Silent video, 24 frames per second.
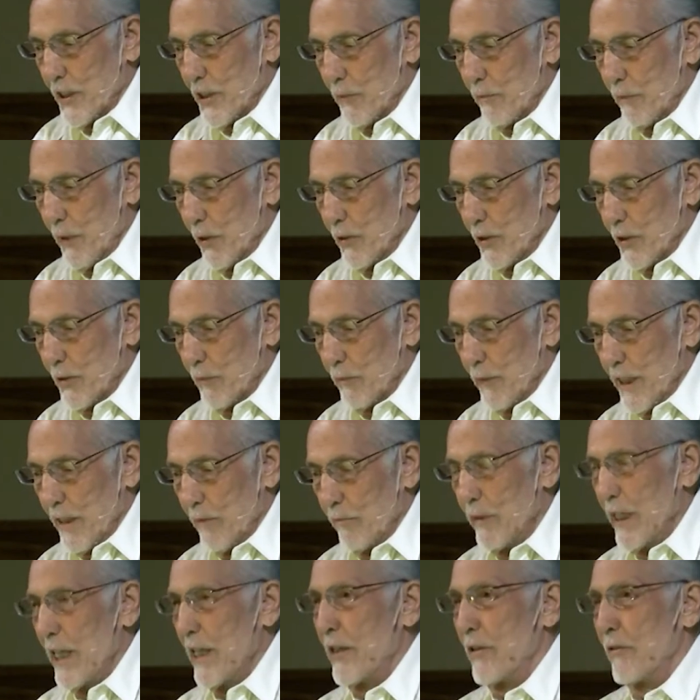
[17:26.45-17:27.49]
supposed to be a
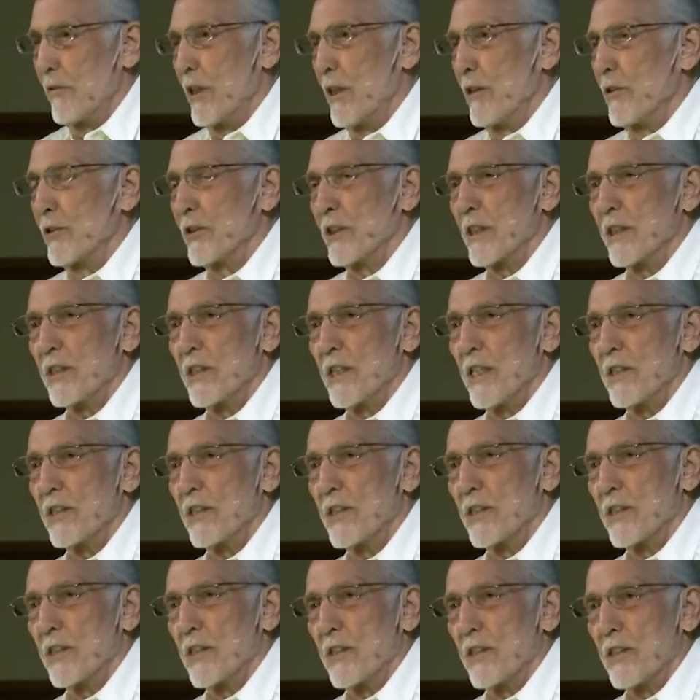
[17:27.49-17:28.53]
bed of roses,
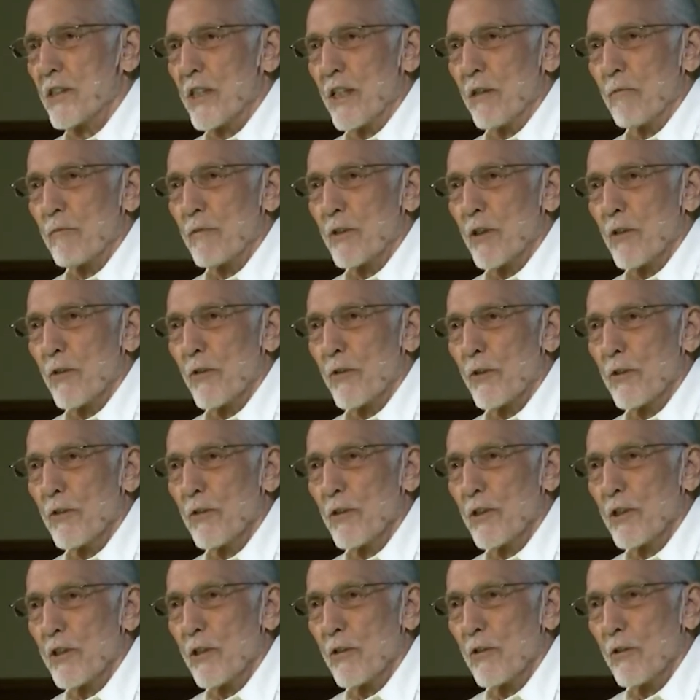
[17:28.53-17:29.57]
just tiptoe through
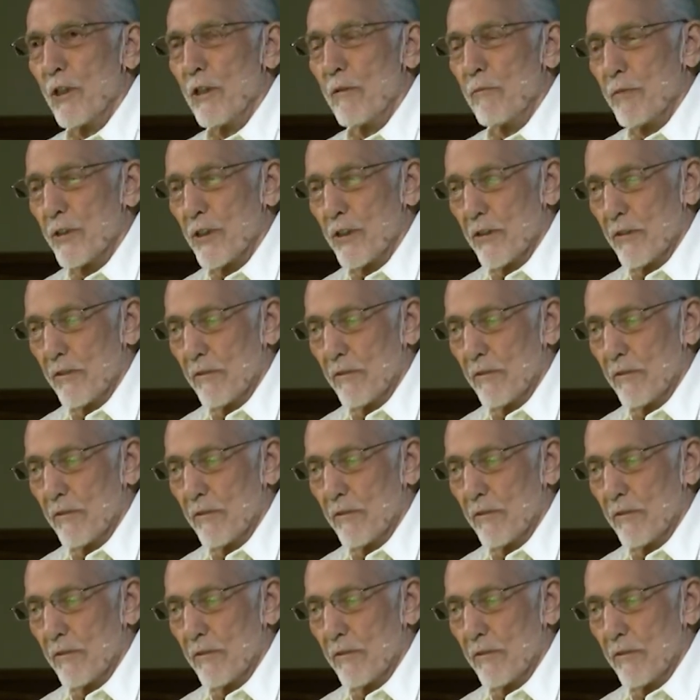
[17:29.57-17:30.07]
the tulips.